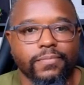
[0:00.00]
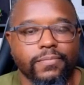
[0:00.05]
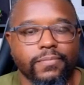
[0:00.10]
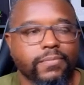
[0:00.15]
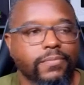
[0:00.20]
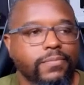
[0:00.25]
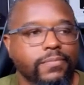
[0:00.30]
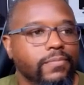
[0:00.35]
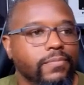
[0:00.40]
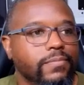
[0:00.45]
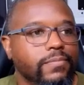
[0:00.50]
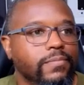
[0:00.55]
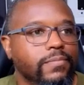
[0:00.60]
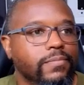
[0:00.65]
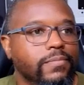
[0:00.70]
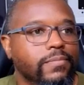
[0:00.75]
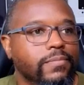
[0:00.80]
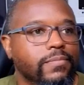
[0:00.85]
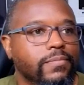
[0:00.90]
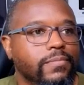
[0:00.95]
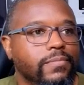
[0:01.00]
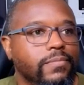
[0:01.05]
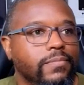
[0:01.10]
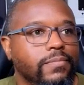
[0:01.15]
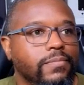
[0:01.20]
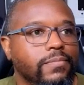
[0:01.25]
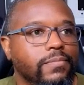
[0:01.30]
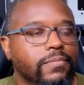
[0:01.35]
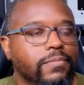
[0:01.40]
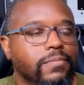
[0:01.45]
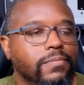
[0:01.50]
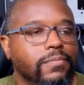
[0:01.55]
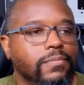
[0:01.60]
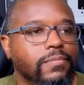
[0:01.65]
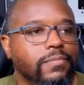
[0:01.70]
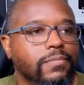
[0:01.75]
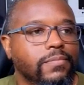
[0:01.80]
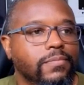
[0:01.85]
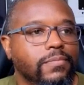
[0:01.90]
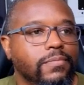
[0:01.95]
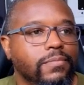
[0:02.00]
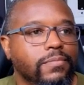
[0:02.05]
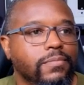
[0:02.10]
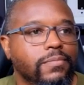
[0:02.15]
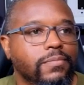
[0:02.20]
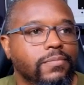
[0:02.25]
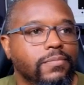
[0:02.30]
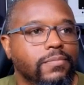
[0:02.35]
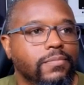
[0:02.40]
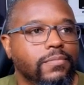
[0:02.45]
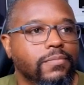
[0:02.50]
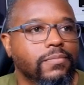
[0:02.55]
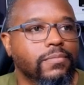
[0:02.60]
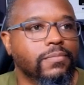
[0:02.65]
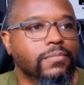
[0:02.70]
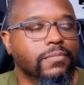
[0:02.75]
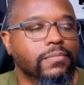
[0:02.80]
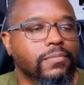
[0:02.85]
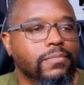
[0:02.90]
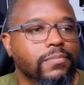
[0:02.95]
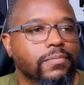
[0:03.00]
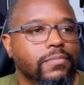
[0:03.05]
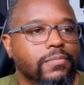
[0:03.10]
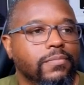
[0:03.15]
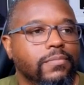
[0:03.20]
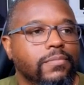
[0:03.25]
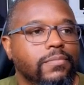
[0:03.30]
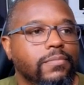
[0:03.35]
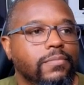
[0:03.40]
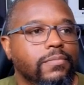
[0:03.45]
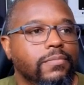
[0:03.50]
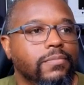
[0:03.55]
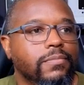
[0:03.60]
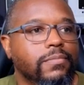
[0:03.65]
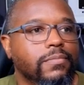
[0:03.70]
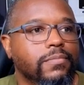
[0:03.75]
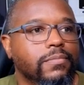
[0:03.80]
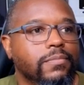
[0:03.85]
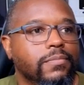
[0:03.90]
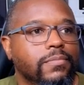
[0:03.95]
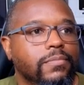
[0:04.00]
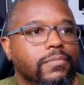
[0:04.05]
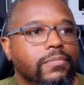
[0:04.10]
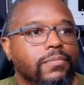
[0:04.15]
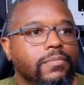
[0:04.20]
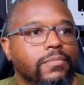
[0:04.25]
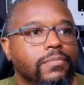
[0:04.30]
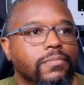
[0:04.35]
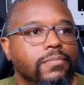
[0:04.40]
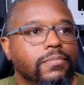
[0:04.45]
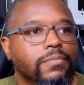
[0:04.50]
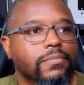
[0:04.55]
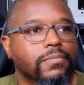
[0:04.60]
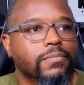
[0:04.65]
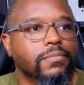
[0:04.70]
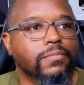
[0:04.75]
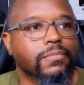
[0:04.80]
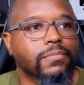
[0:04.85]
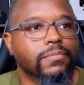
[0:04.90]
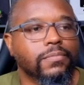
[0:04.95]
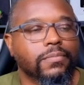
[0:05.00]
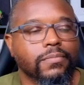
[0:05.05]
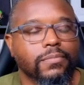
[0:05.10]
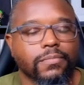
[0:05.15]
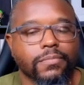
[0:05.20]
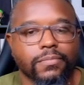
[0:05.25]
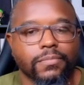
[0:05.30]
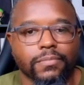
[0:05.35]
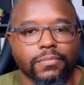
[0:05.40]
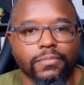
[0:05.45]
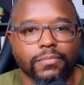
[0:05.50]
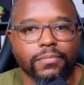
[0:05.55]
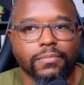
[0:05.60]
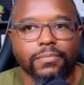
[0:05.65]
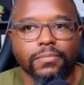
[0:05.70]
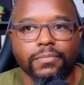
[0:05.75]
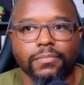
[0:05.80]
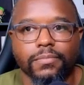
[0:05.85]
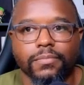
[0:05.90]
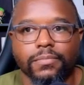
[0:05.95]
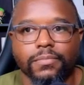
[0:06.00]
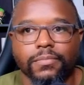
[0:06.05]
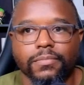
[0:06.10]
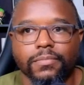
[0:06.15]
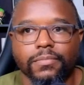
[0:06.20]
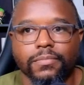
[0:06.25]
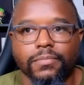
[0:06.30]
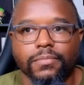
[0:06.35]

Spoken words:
[no speech]